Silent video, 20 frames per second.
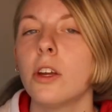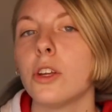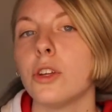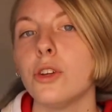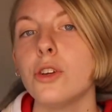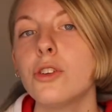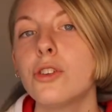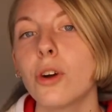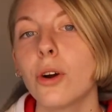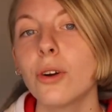
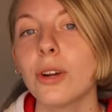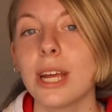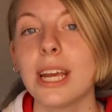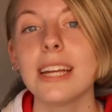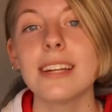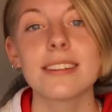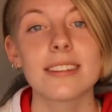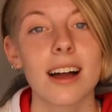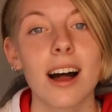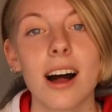You don't
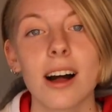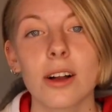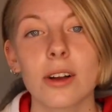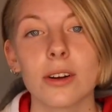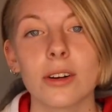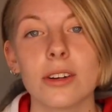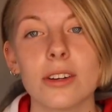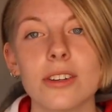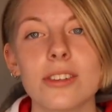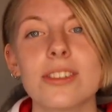eat
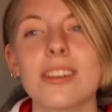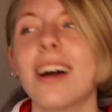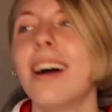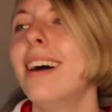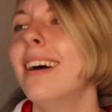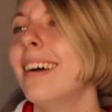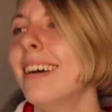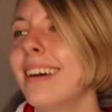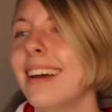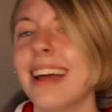tacos.
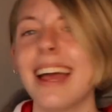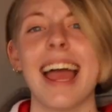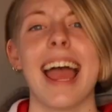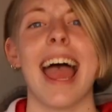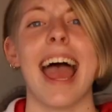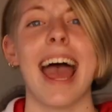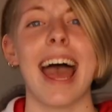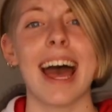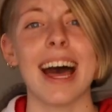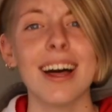
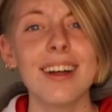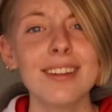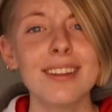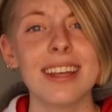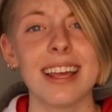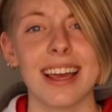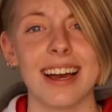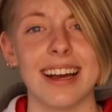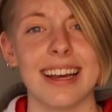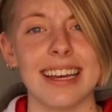Hell
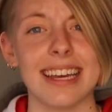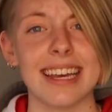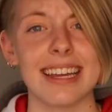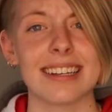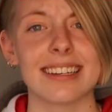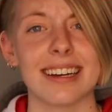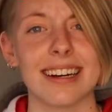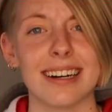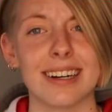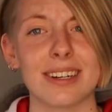yeah, I eat
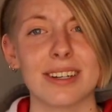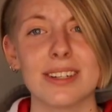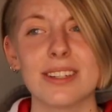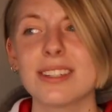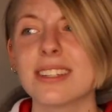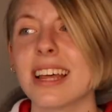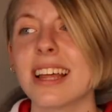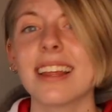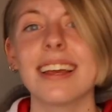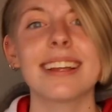tacos.
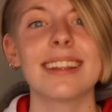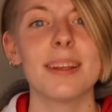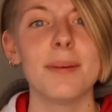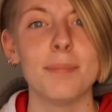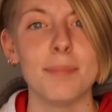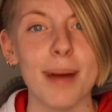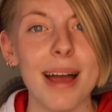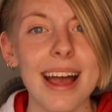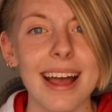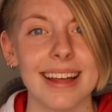They're like the
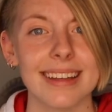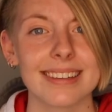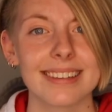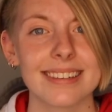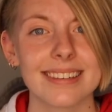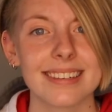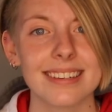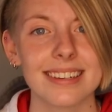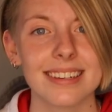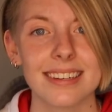
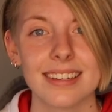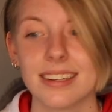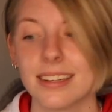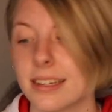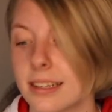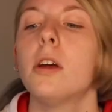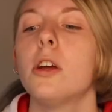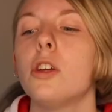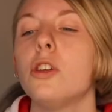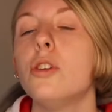best.
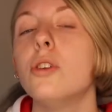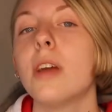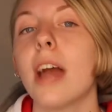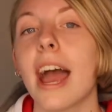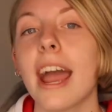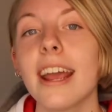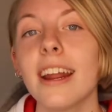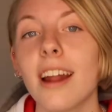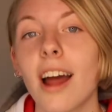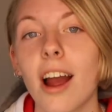You
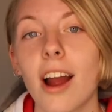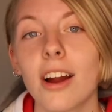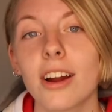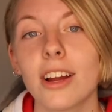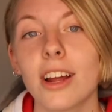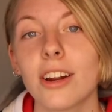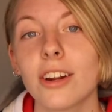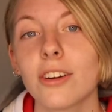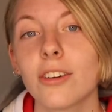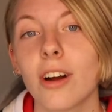hate
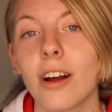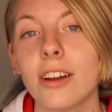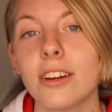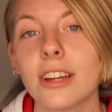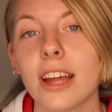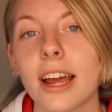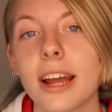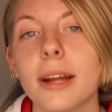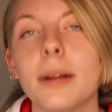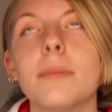Ariana
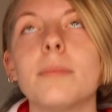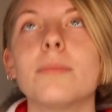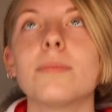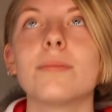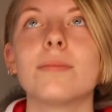Grande.